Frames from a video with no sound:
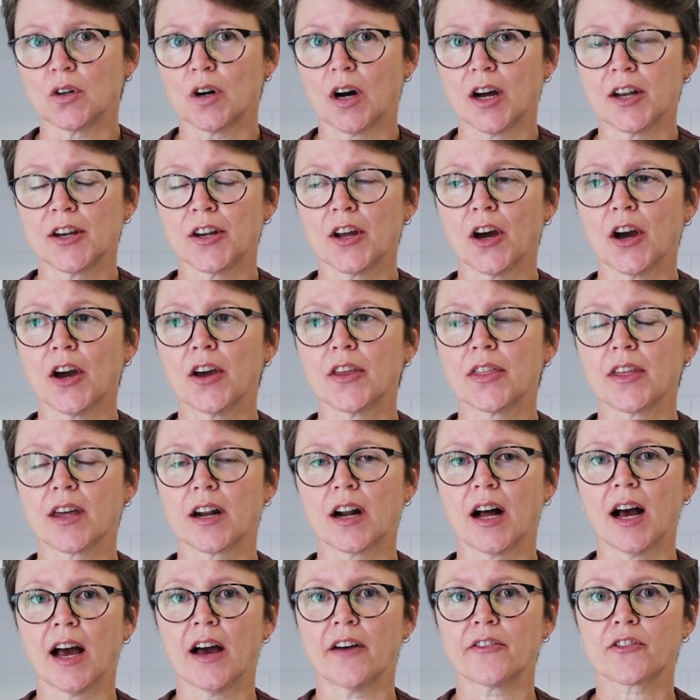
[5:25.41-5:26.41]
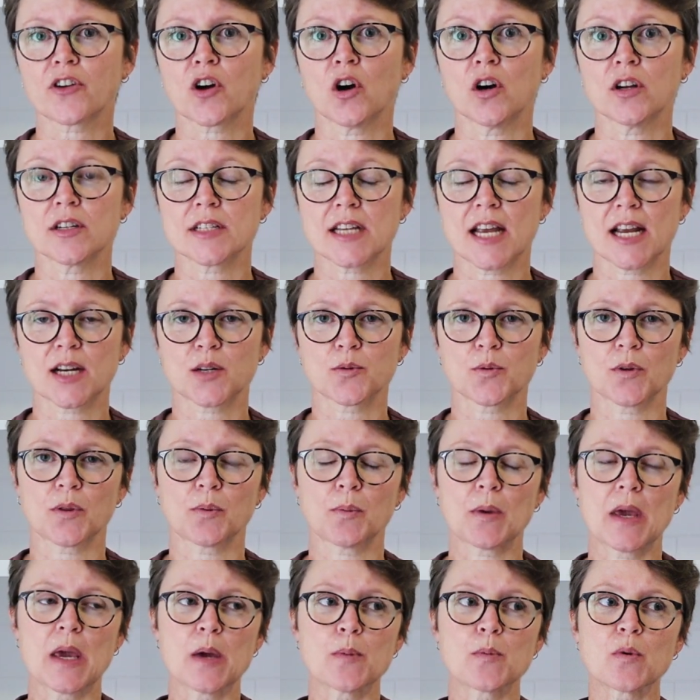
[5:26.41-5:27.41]
I know that I have contact with
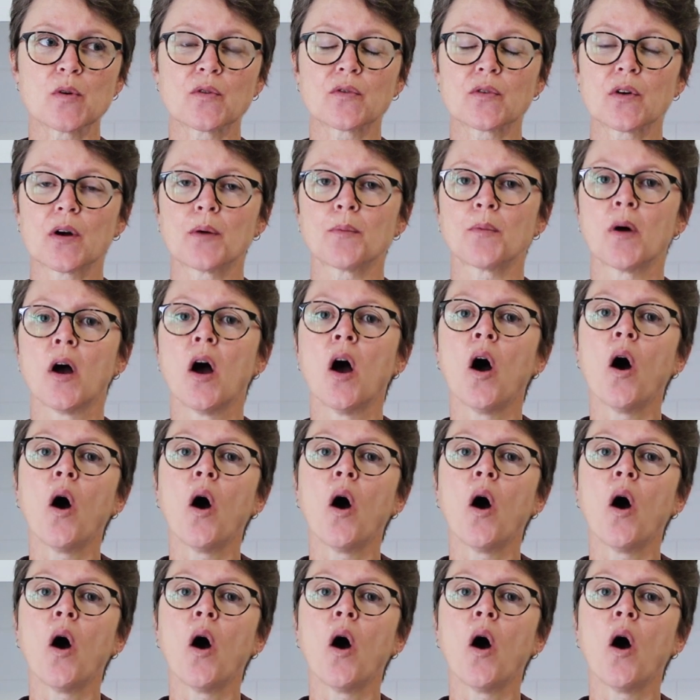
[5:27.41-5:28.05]
people from